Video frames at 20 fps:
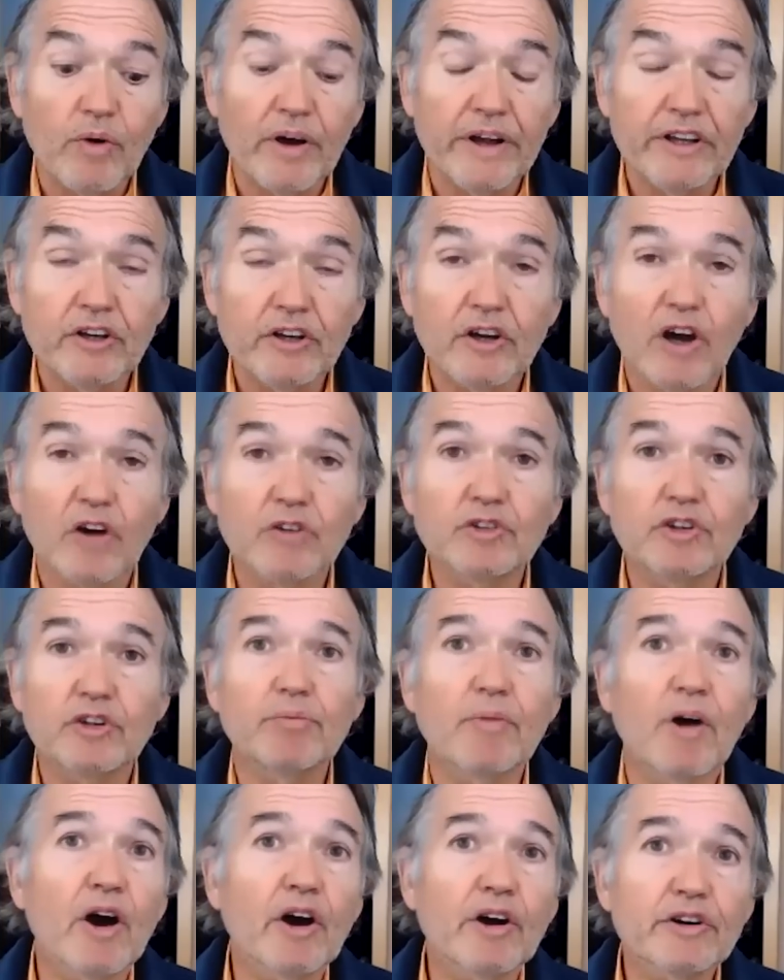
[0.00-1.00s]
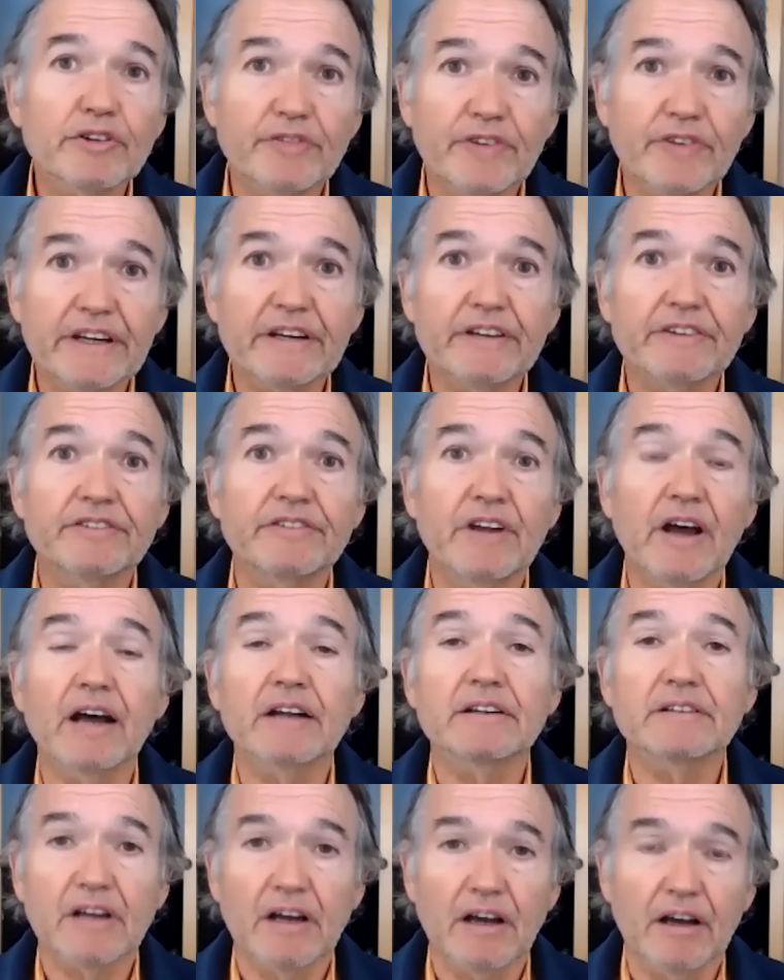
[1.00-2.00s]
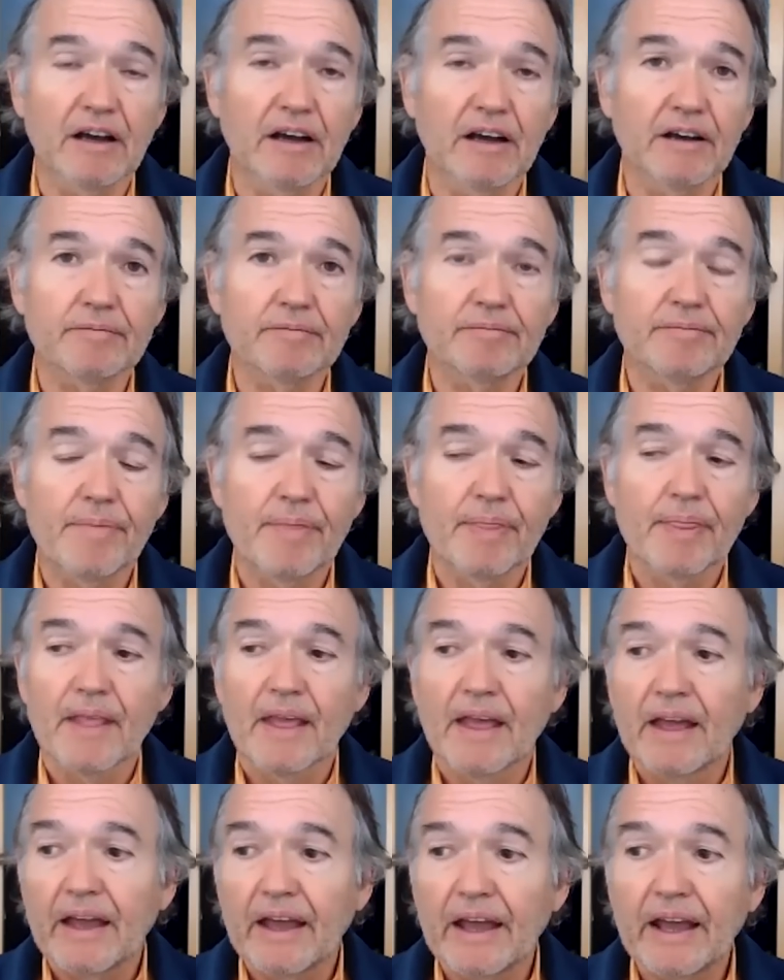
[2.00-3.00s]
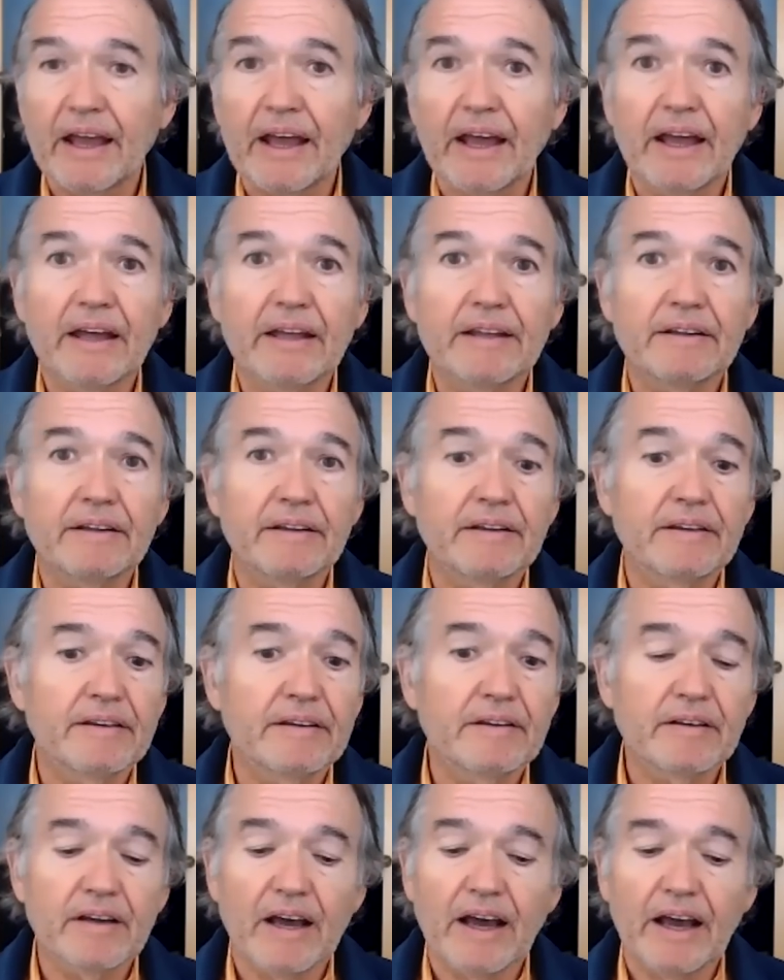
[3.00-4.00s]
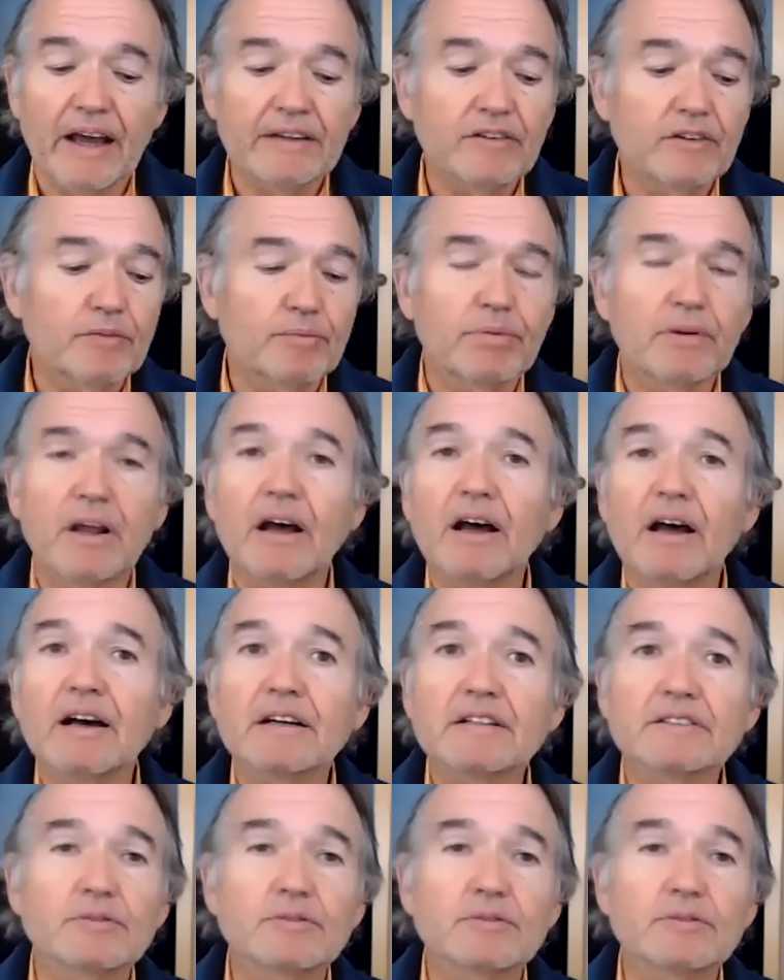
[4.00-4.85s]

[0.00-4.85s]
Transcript: go to marsvenus.com and i do blogs really